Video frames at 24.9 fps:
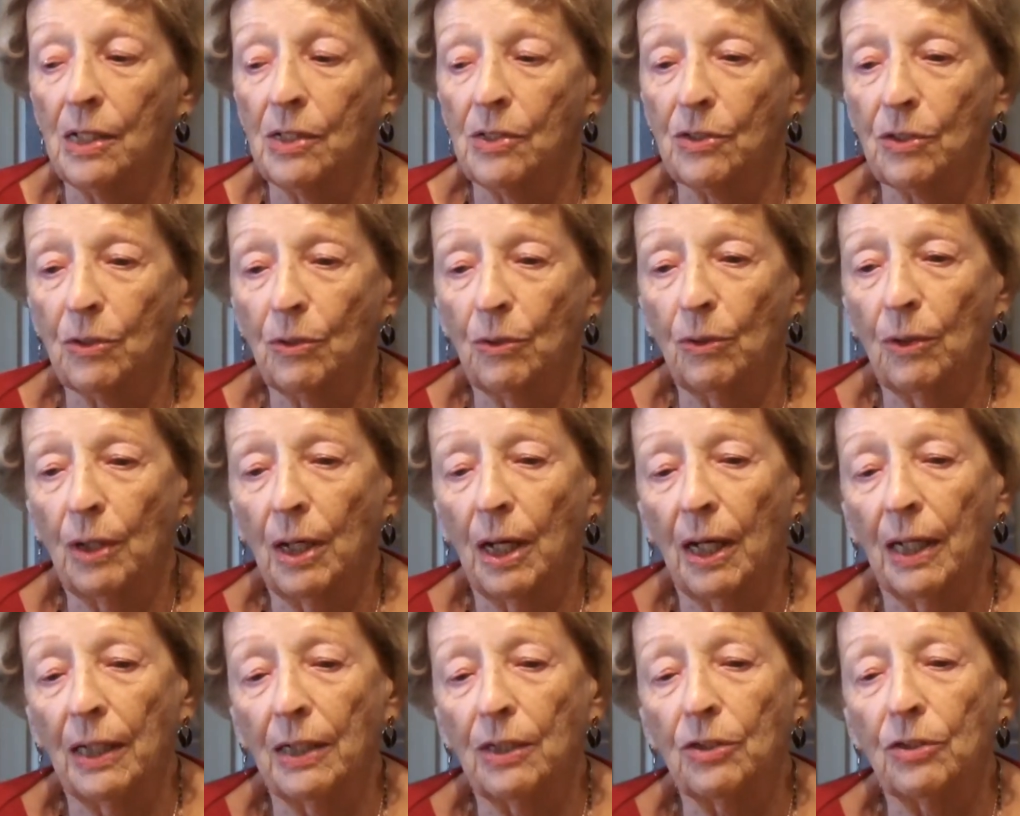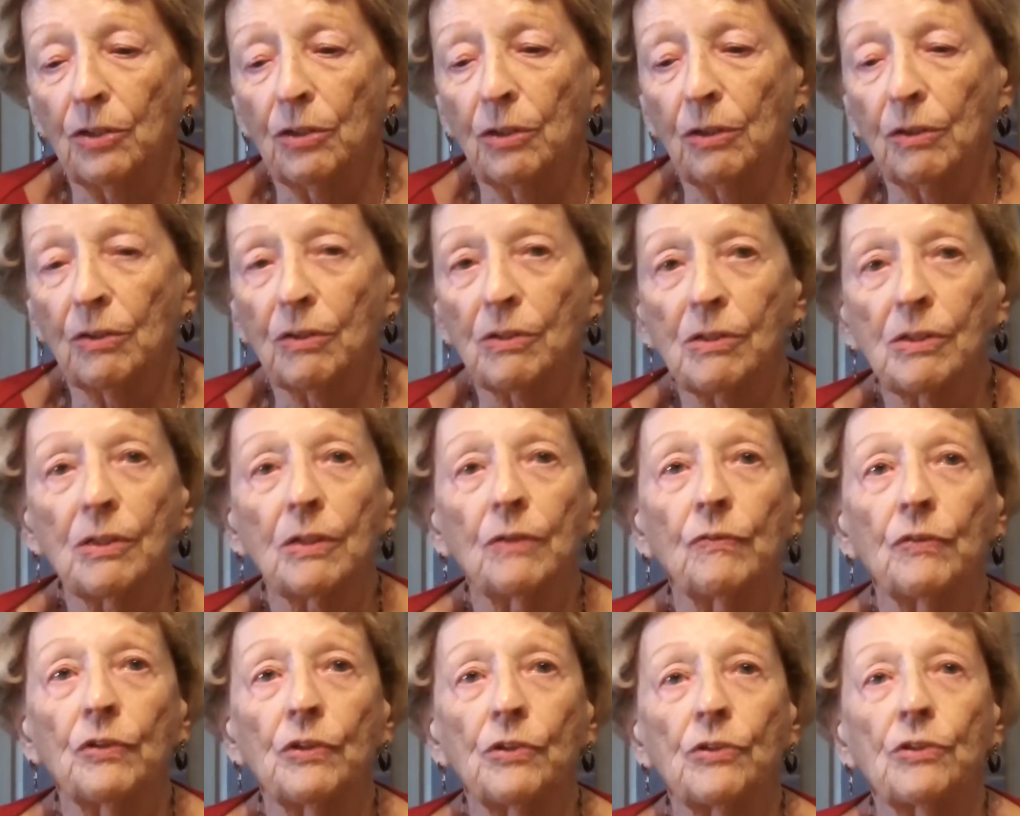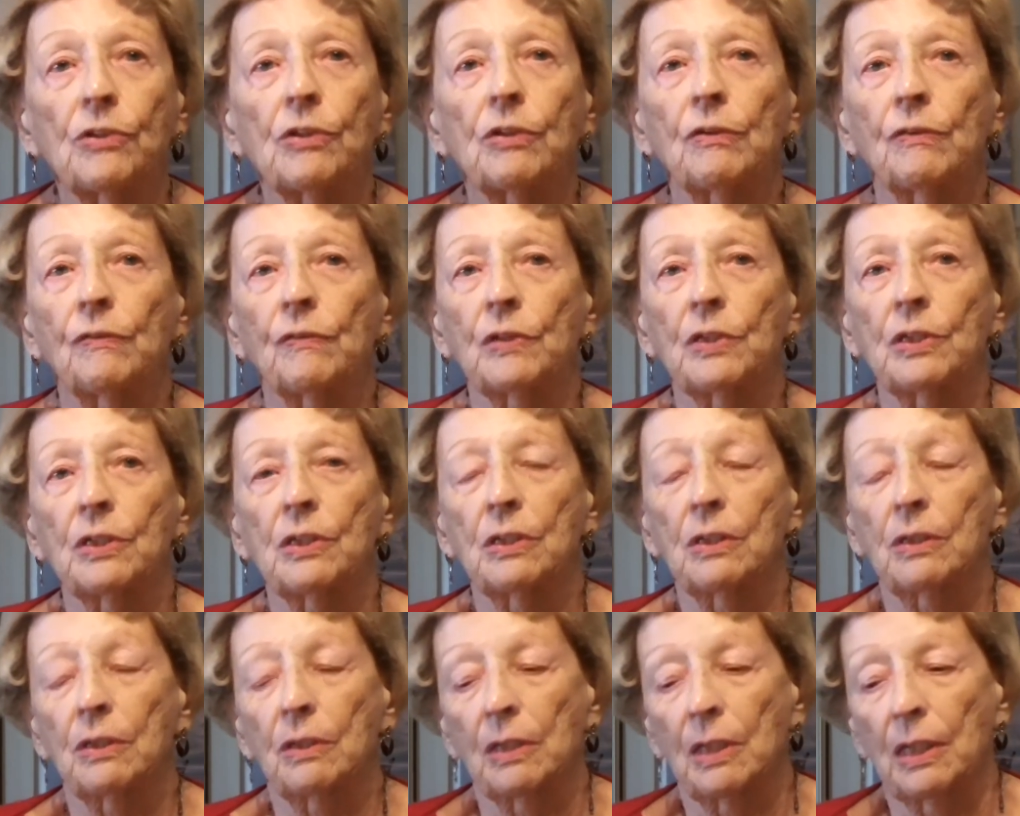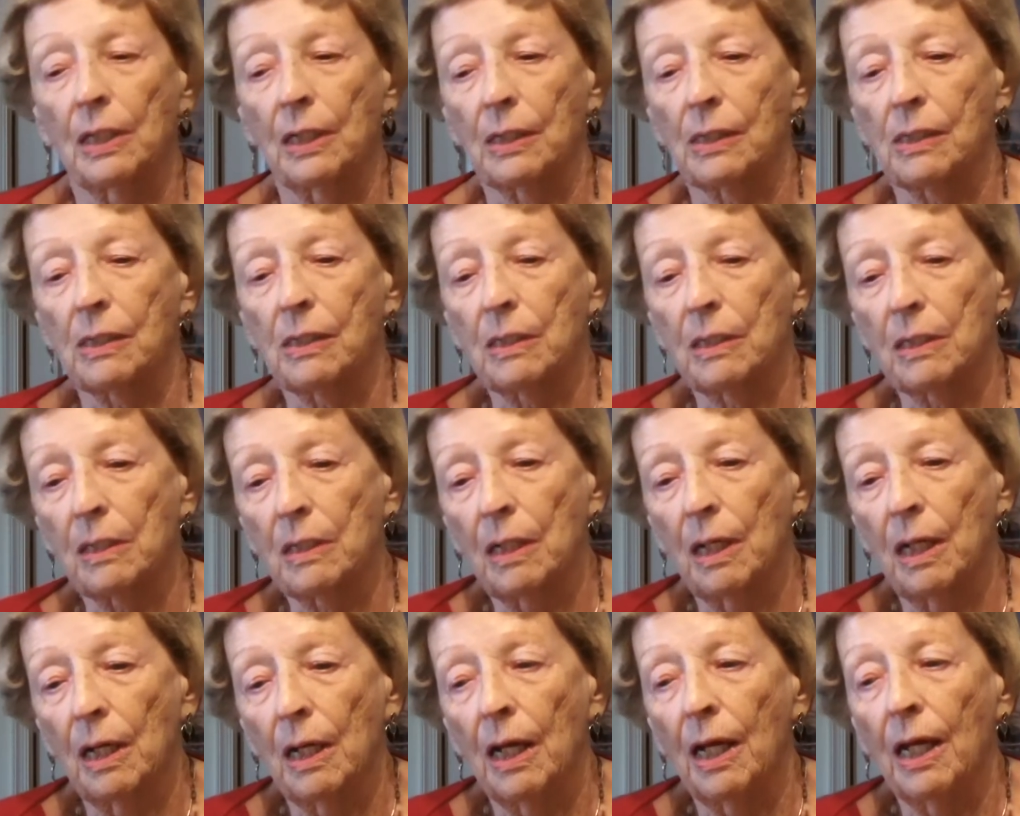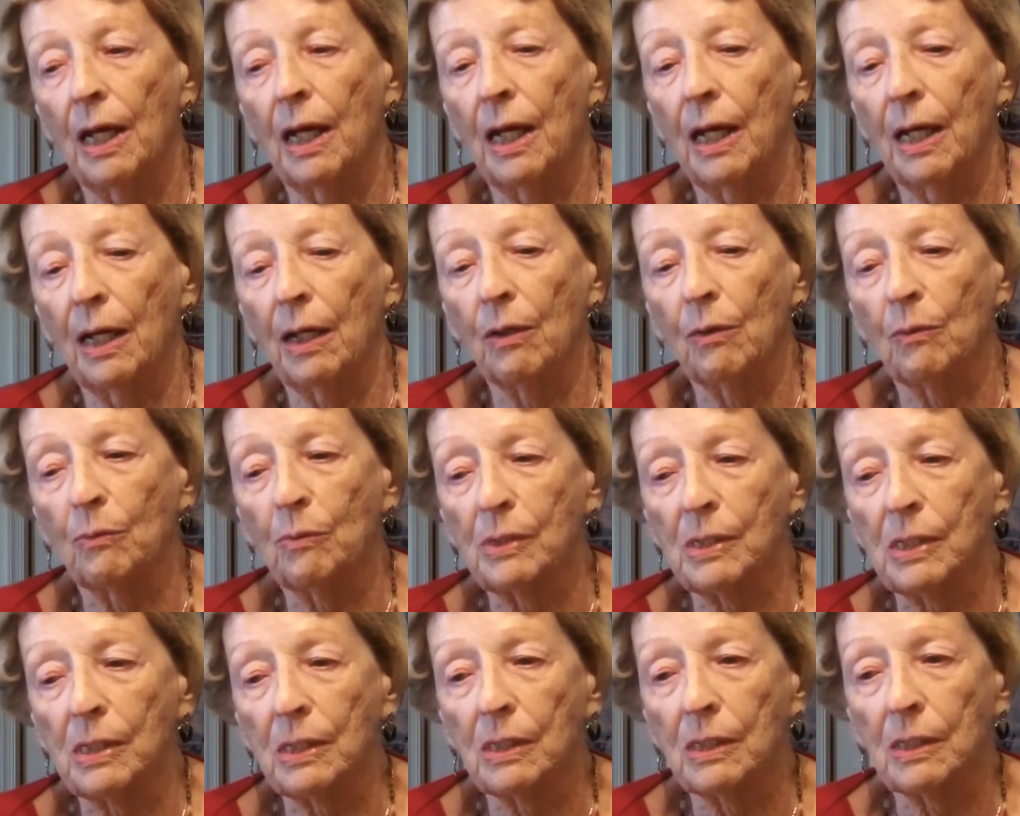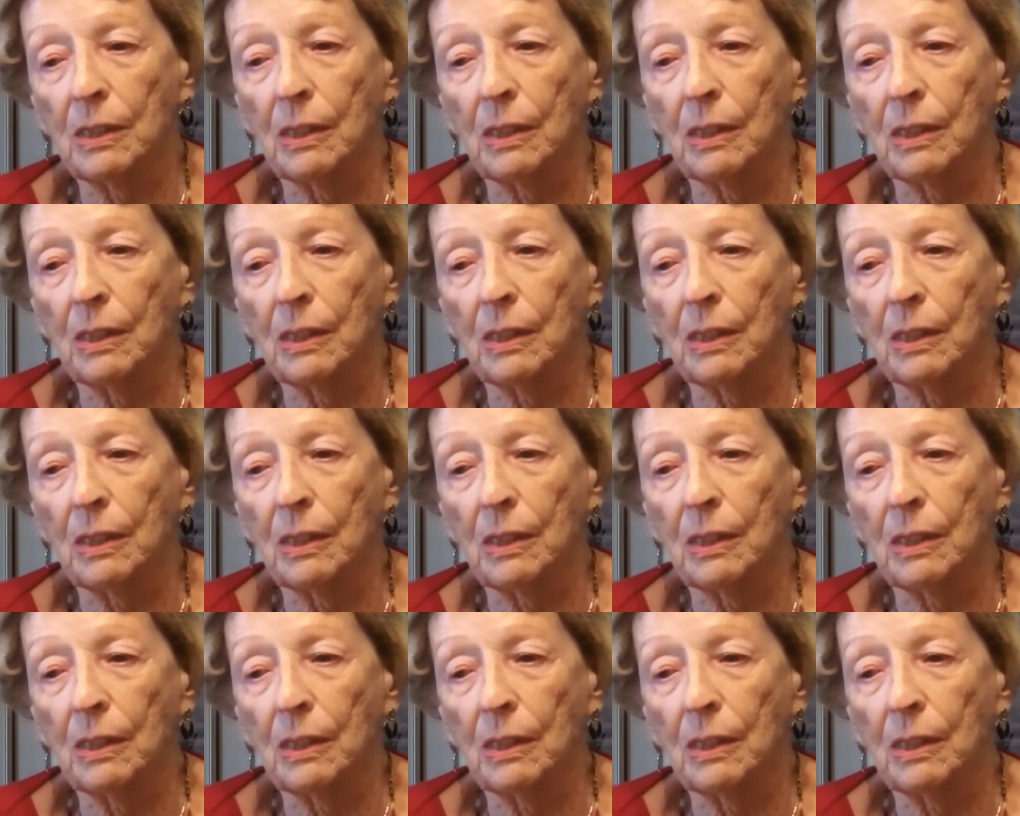So I took the civil service test and was